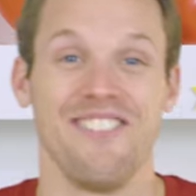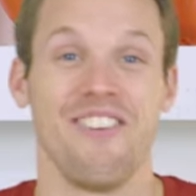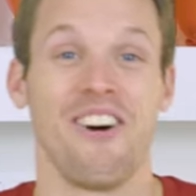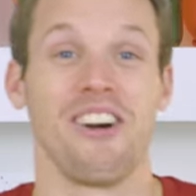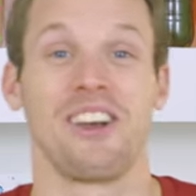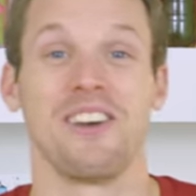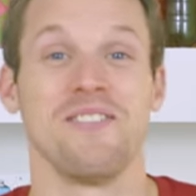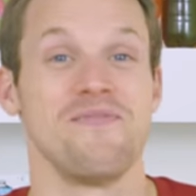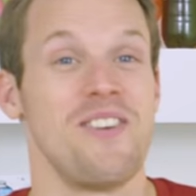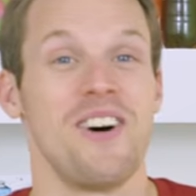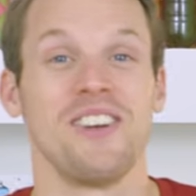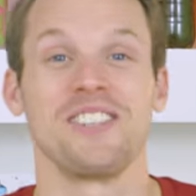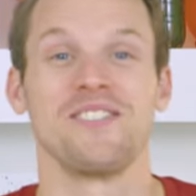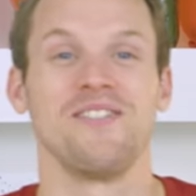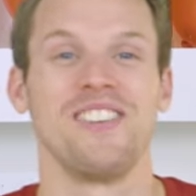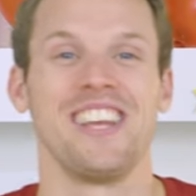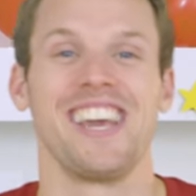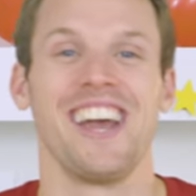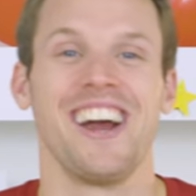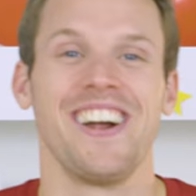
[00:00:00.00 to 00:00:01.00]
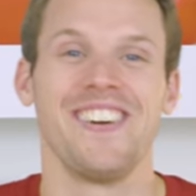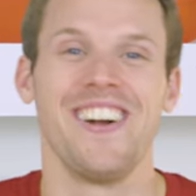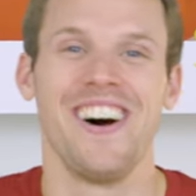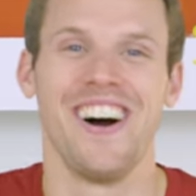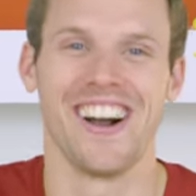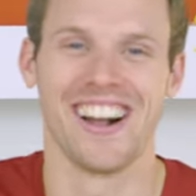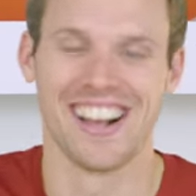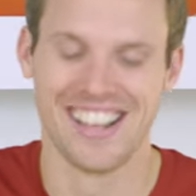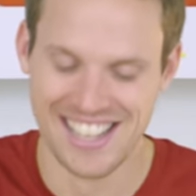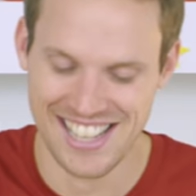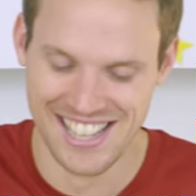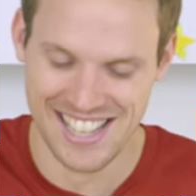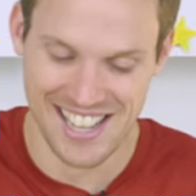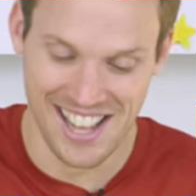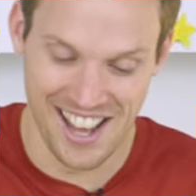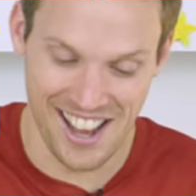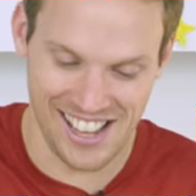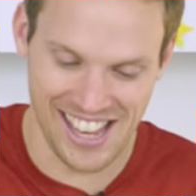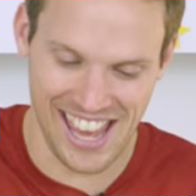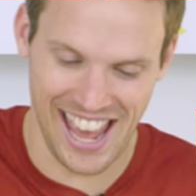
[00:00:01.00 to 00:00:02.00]
What could possibly go wrong?
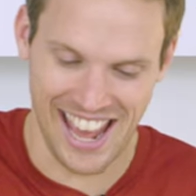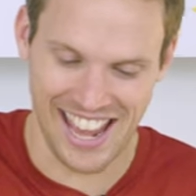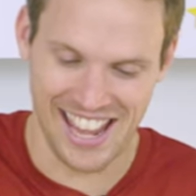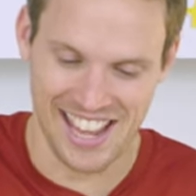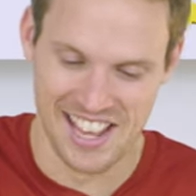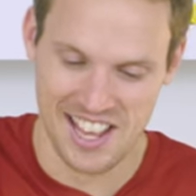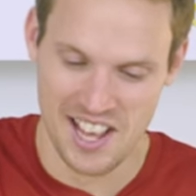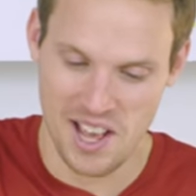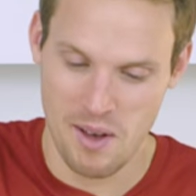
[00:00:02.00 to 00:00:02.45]
Okay.